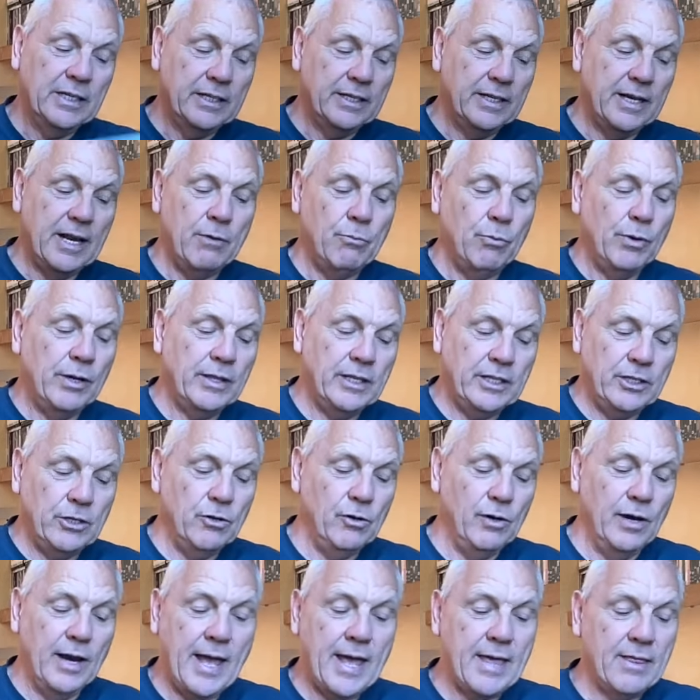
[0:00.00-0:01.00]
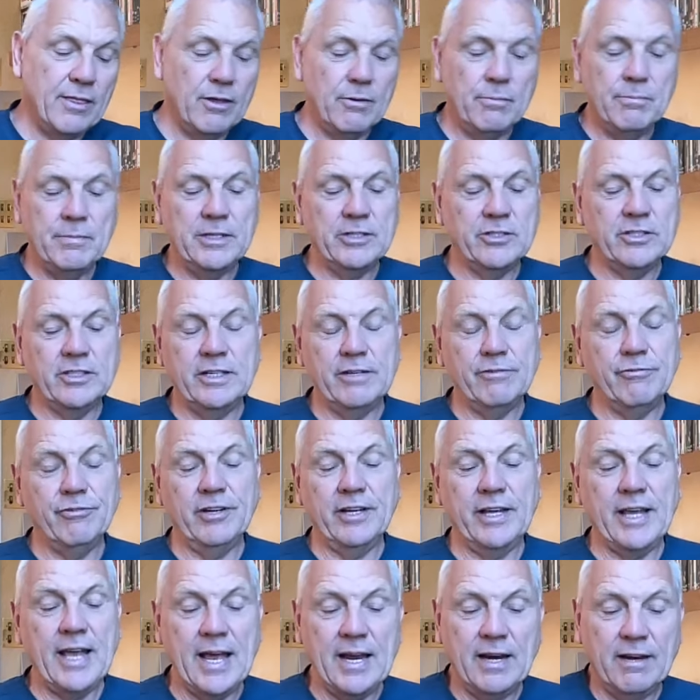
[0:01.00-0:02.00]
Now, whether you let them is a
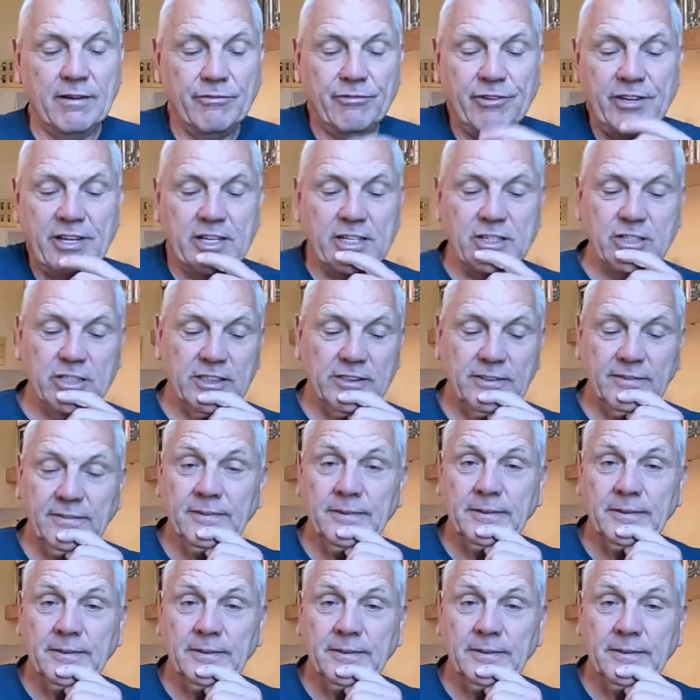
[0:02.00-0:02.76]
different kettle of fish.